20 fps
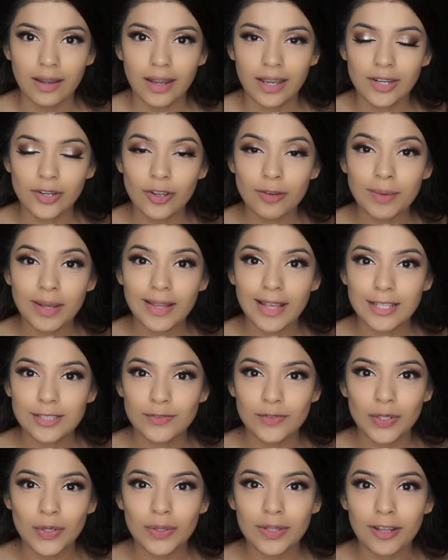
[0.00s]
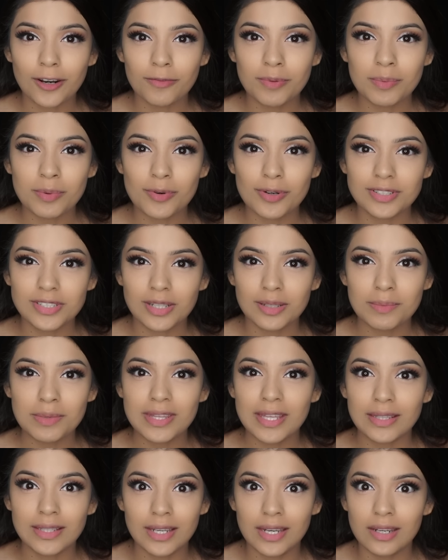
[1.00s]
I know in my last video a lot of people were telling me
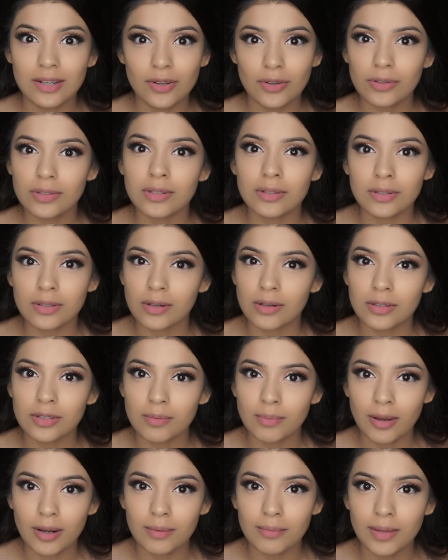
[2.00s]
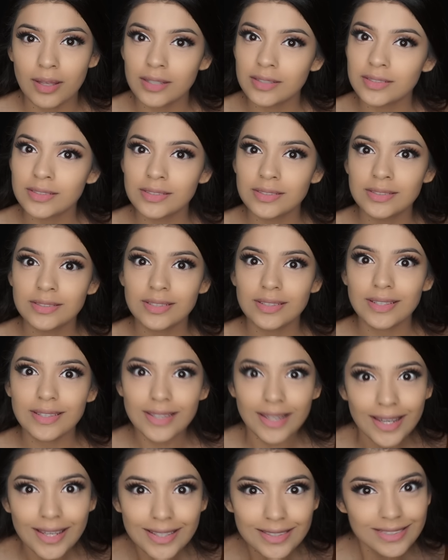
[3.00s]
that they didn't know you could curl your bottom lashes.
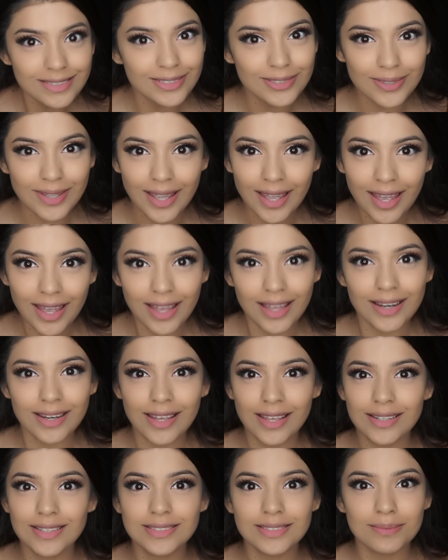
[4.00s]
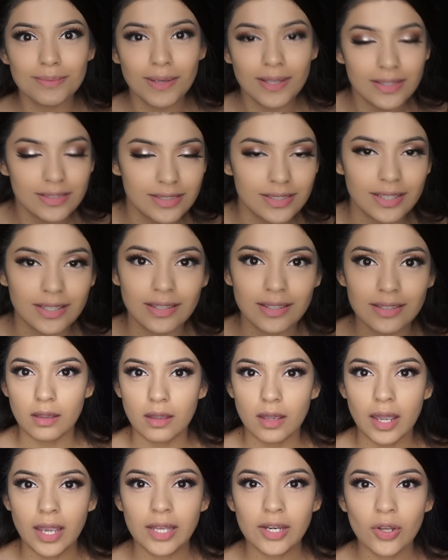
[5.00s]
Yes, you can, and it's amazing.
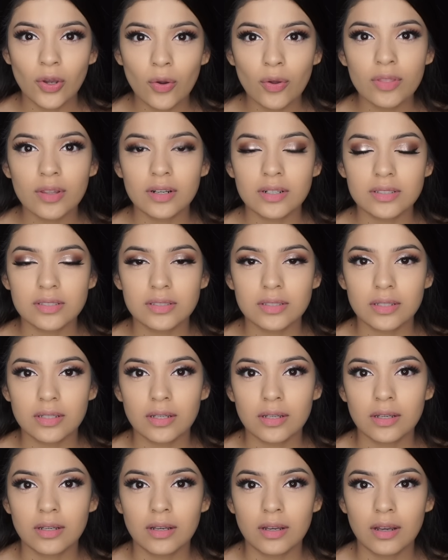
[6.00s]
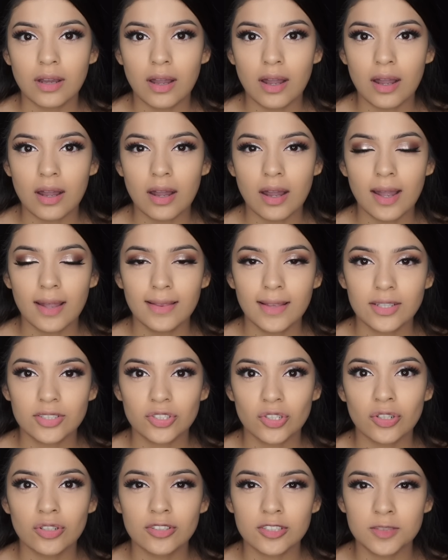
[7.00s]
I know there's a eyelash
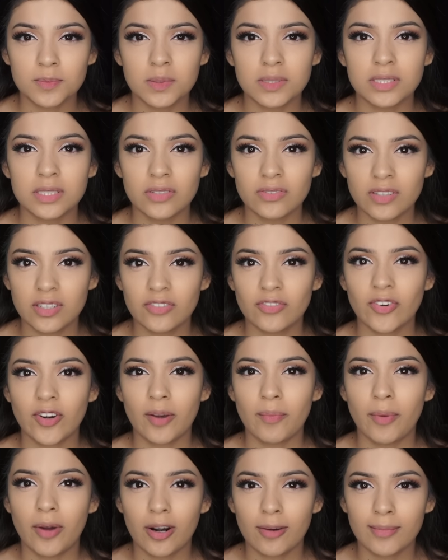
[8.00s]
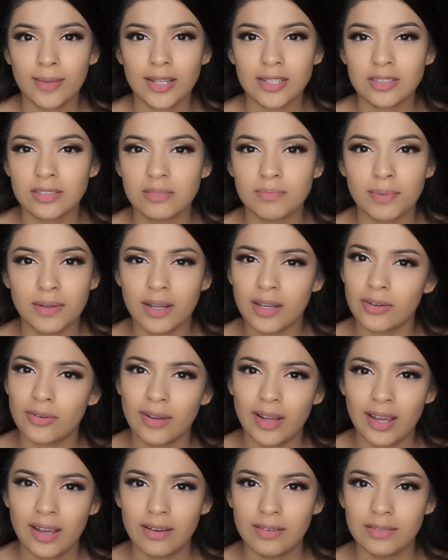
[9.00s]
curler specific for bottom lashes, but I don't
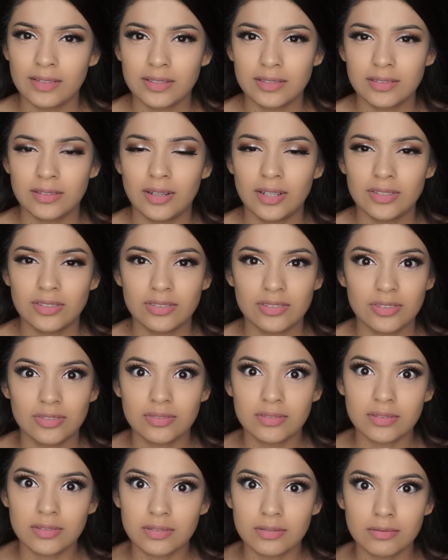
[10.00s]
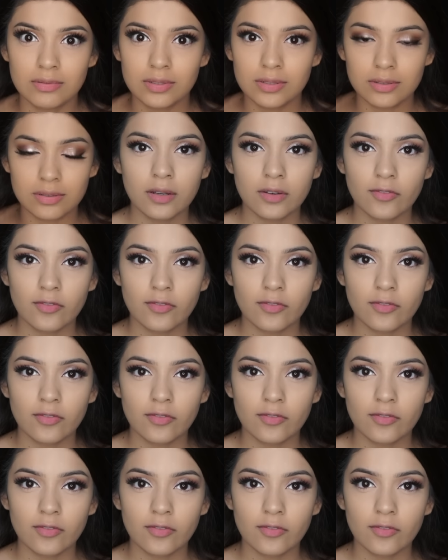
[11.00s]
have it, so I just use this one.